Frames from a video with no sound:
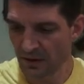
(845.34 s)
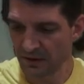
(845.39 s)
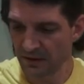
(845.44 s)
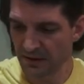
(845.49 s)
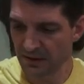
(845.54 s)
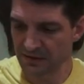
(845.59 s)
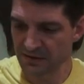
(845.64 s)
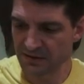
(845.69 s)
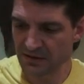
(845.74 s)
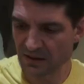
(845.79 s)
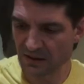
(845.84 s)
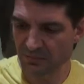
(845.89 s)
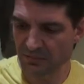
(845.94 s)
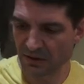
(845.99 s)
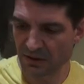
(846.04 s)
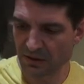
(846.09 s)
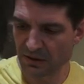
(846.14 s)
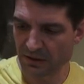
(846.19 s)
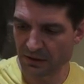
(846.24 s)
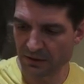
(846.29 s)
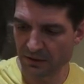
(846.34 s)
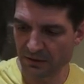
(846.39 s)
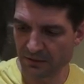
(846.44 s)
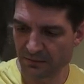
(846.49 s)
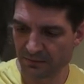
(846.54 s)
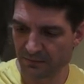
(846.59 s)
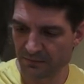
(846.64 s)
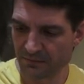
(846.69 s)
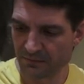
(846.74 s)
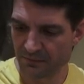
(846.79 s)
right, now let's set up the clicker.
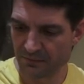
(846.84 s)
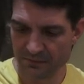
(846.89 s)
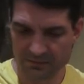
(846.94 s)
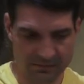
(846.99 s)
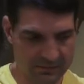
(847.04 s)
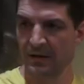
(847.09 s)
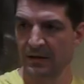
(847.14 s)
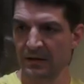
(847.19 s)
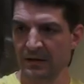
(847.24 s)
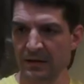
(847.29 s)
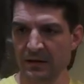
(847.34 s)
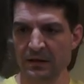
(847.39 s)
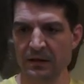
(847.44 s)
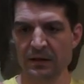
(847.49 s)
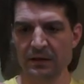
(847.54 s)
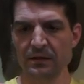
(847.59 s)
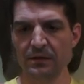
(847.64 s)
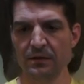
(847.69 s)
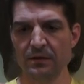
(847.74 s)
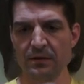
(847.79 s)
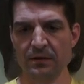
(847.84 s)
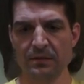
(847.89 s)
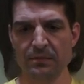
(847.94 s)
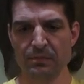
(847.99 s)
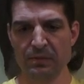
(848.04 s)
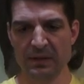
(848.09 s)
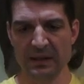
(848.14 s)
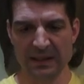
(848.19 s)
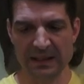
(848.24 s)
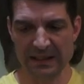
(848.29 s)
The clicker
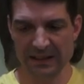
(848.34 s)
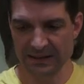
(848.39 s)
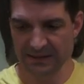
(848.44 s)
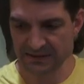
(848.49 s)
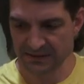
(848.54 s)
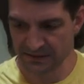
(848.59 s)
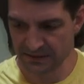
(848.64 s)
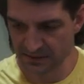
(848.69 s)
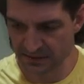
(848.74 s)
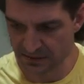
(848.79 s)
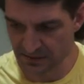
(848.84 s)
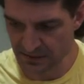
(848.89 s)
plate